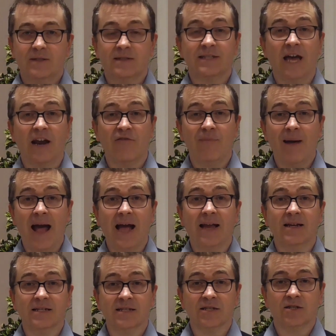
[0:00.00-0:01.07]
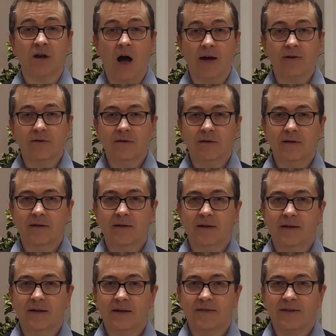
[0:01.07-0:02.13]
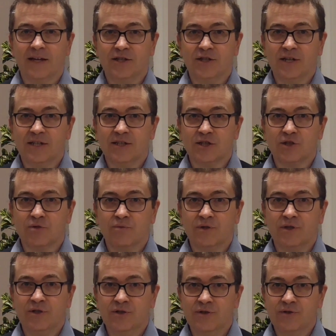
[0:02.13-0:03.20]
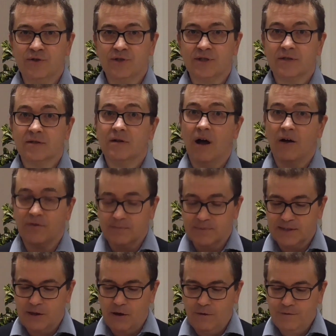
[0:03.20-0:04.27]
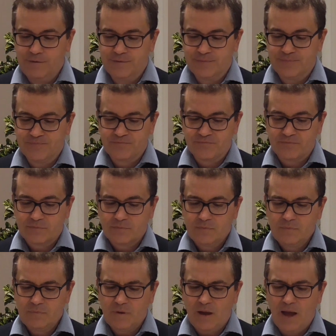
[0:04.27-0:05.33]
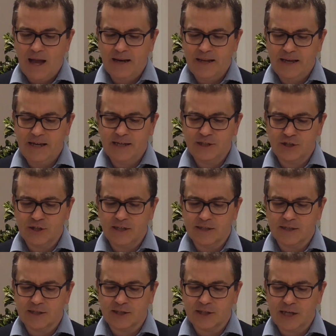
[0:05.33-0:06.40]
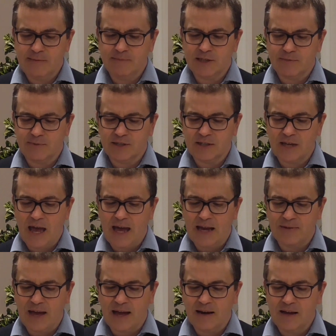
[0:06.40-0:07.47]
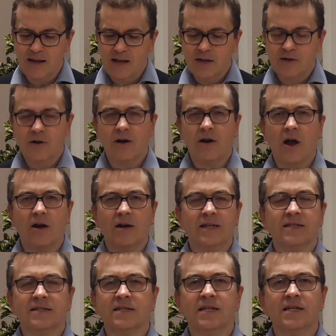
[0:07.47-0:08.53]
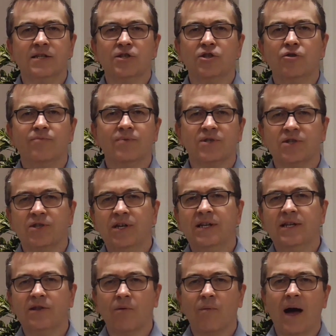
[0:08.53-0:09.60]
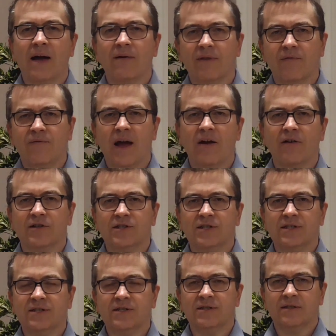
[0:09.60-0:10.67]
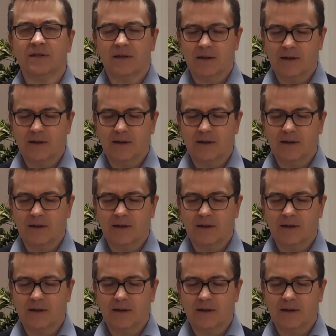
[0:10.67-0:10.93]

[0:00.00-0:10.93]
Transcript: Son of Man is a title that Jesus would use of himself. And here Jesus seems to be saying that not only is he superseding the way of the Pharisees,